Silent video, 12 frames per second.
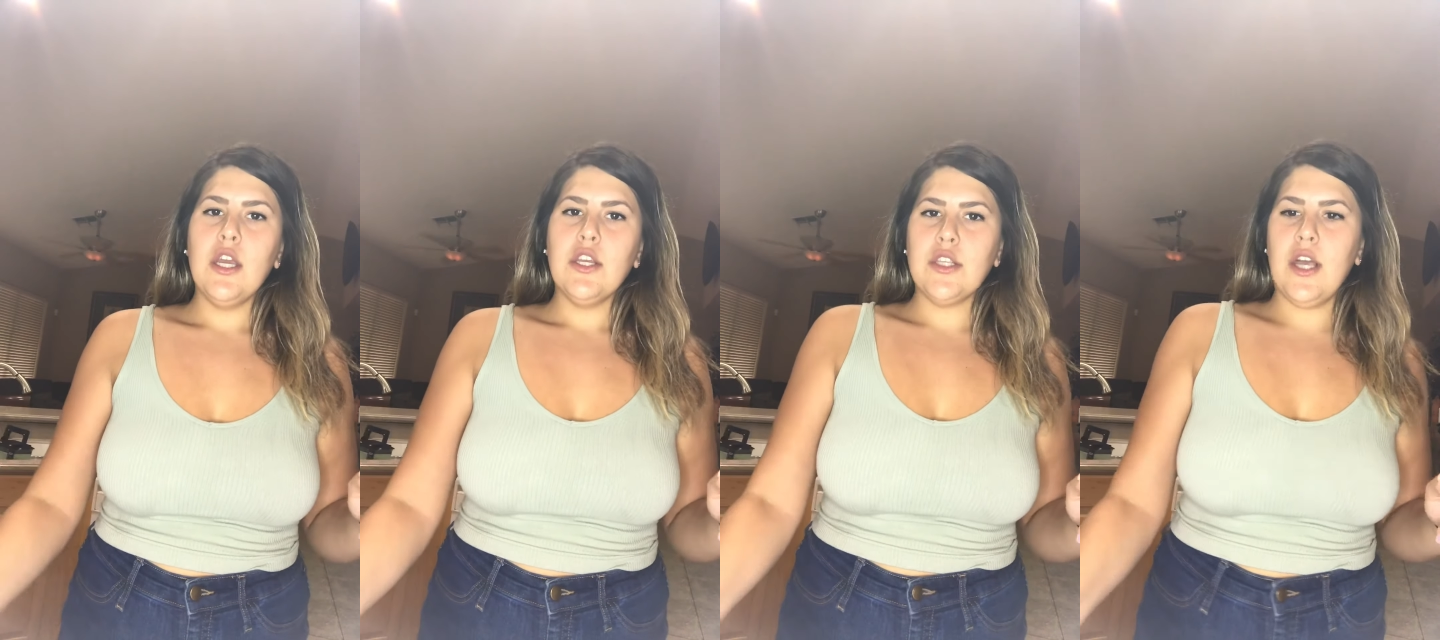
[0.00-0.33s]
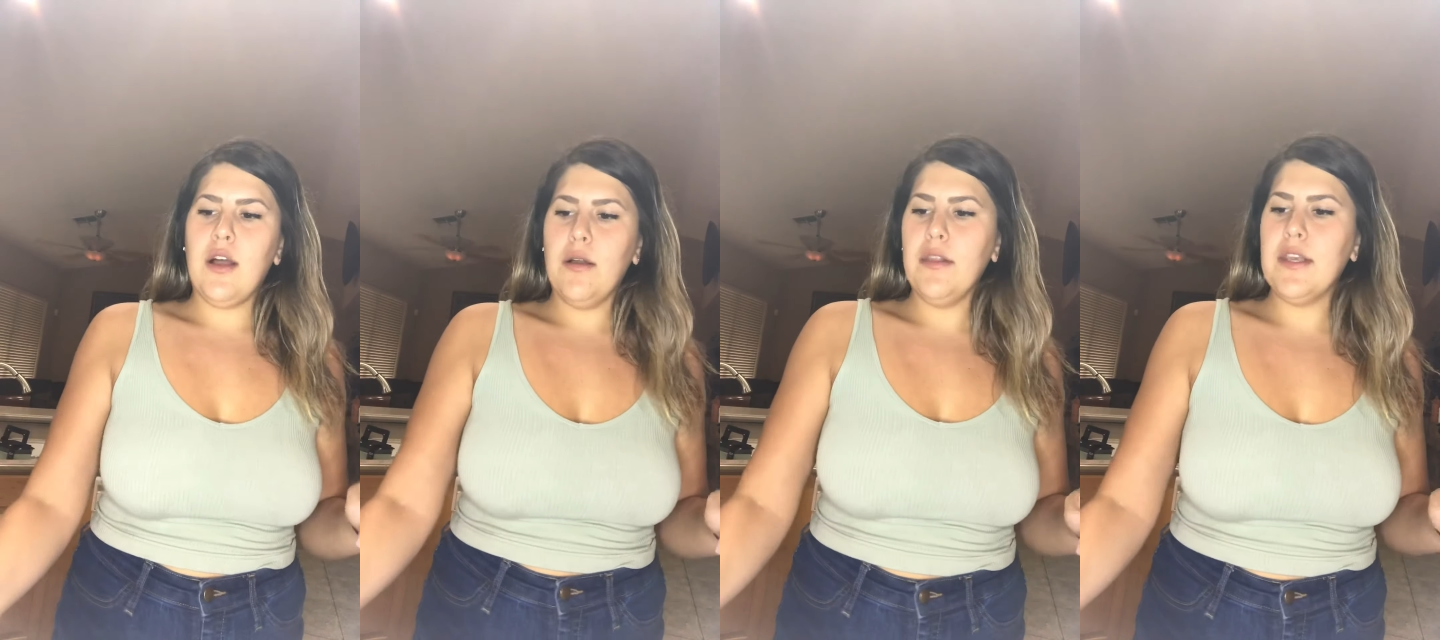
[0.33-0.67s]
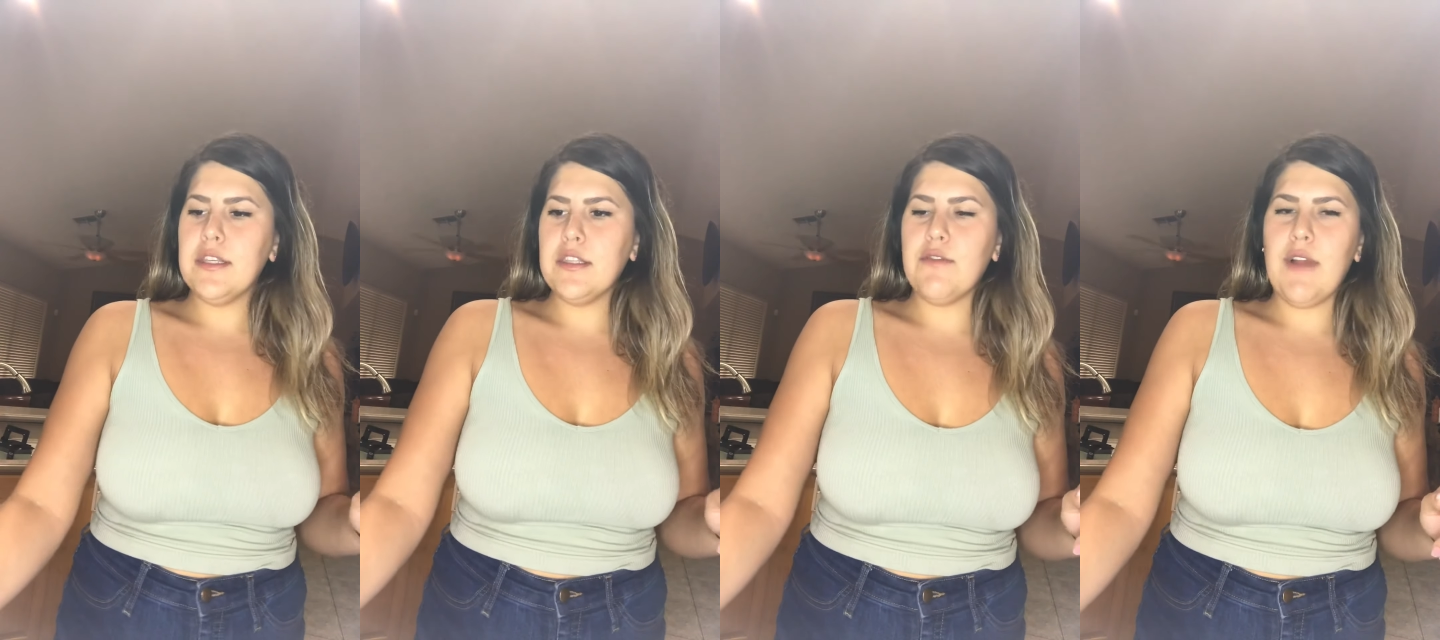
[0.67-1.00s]
So I'll
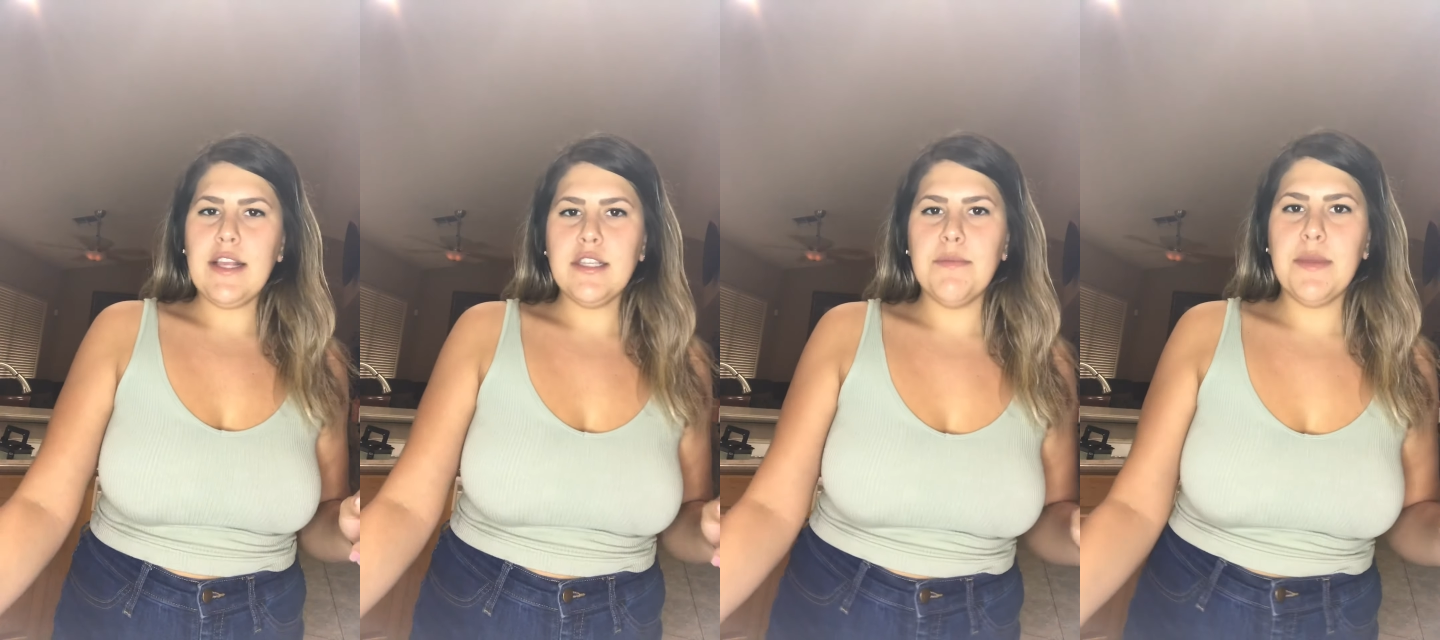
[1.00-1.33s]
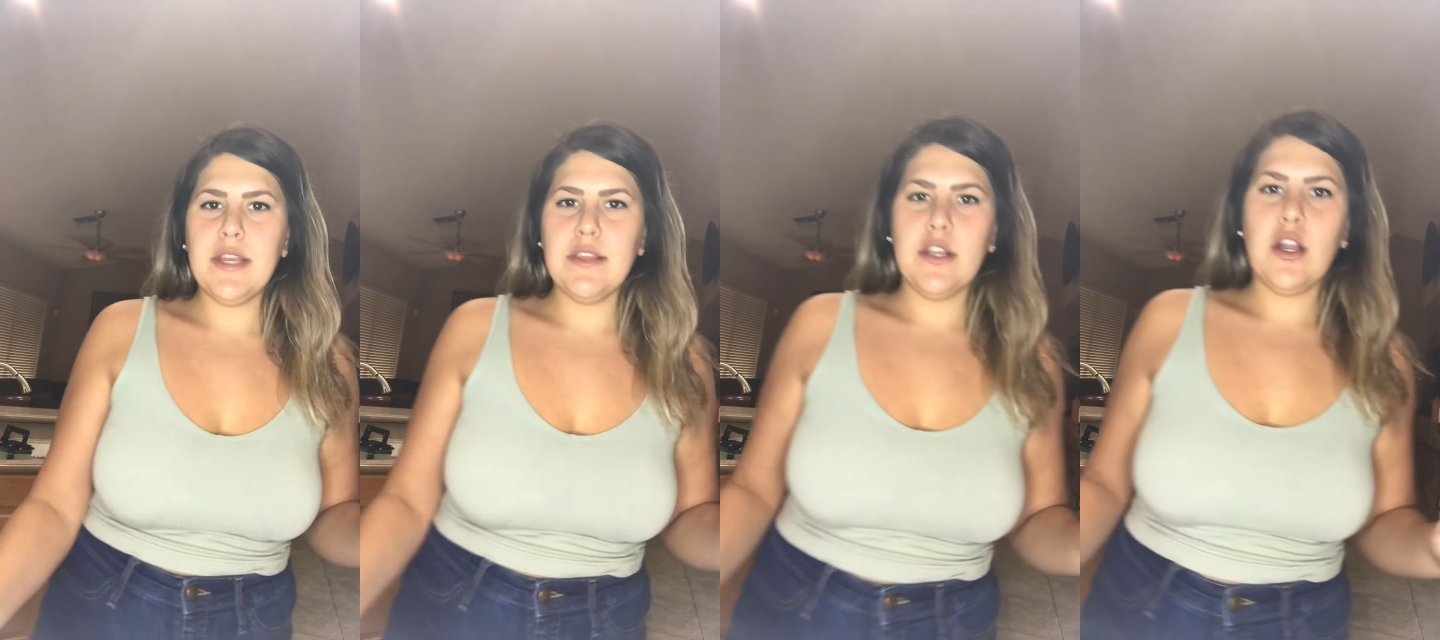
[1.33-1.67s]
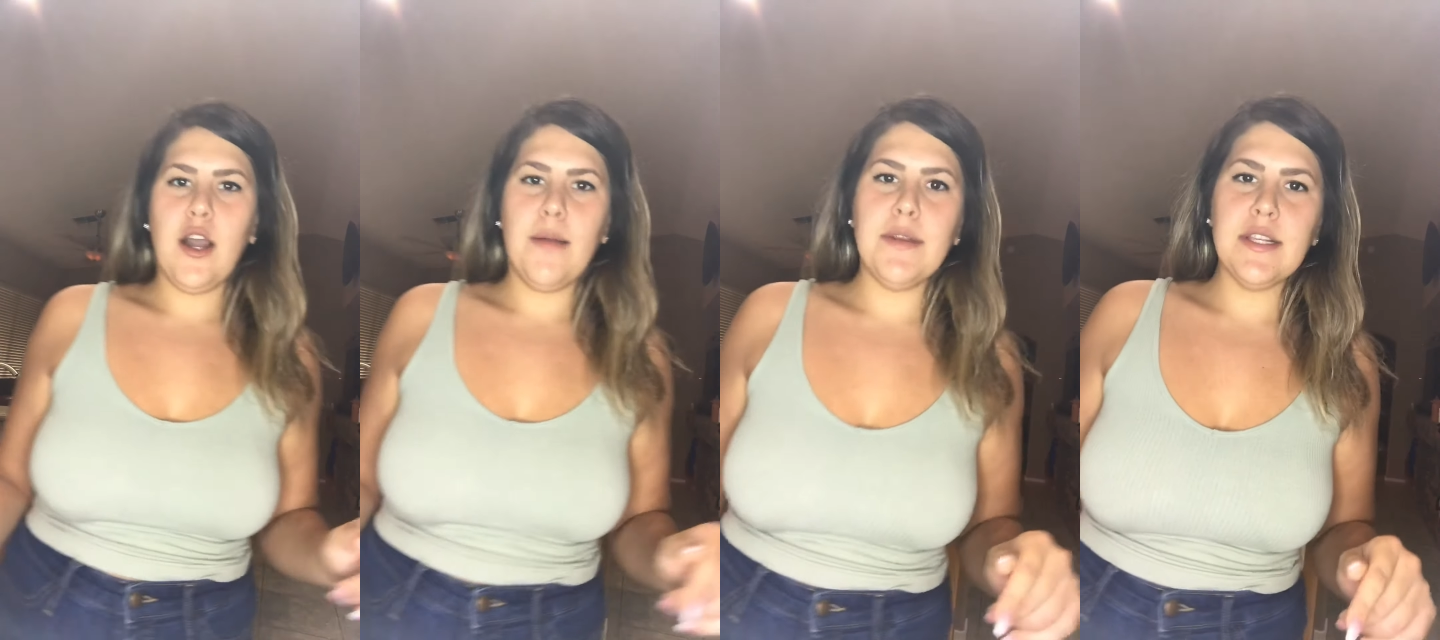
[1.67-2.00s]
list the recipe in the
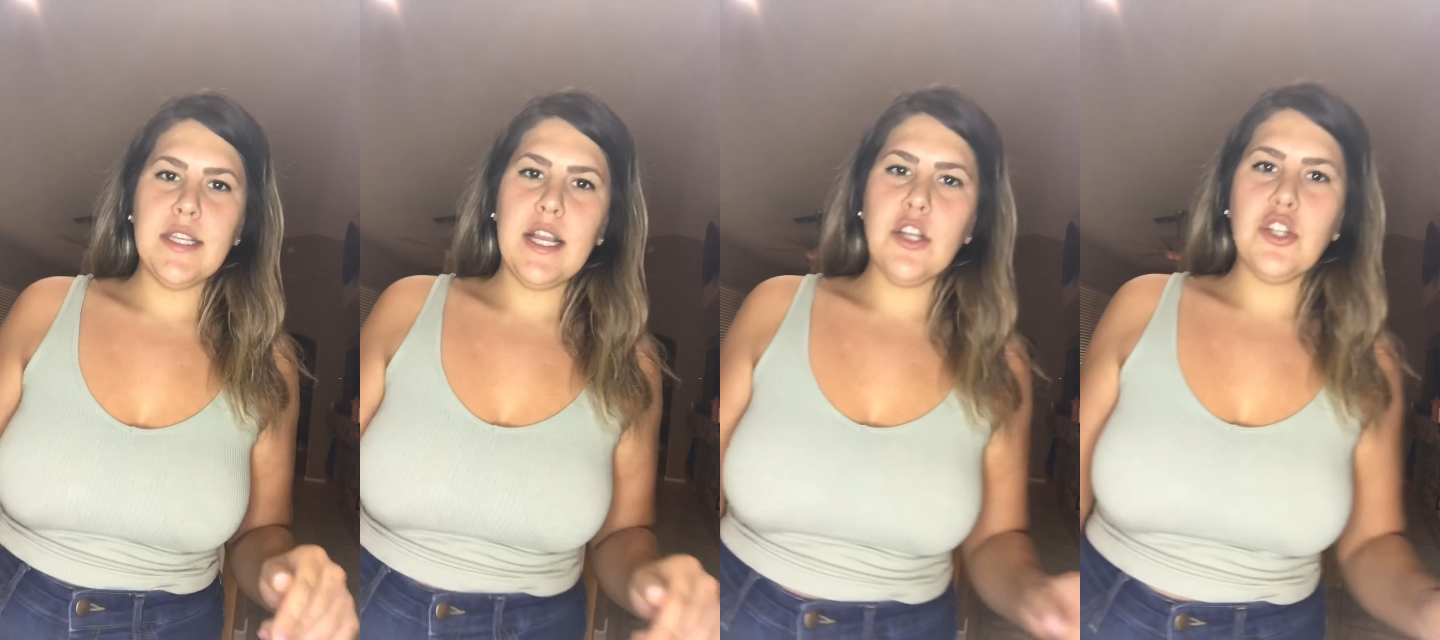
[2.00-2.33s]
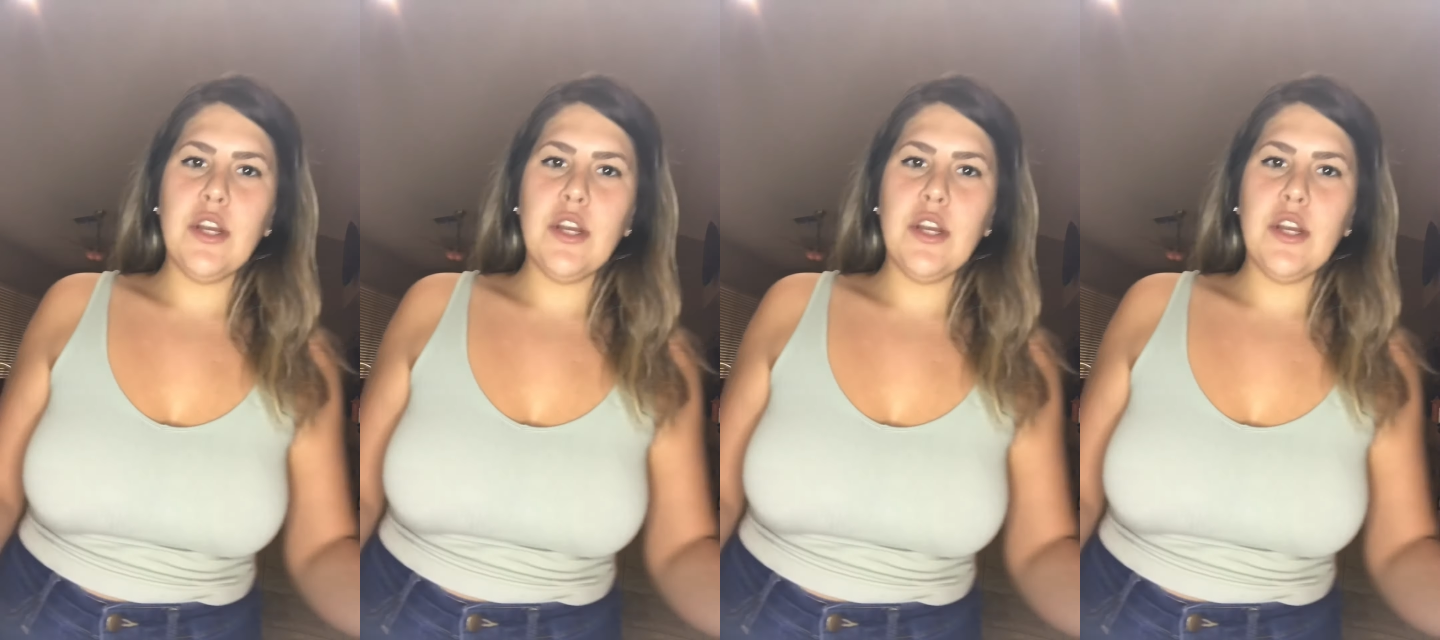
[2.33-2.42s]
comment section.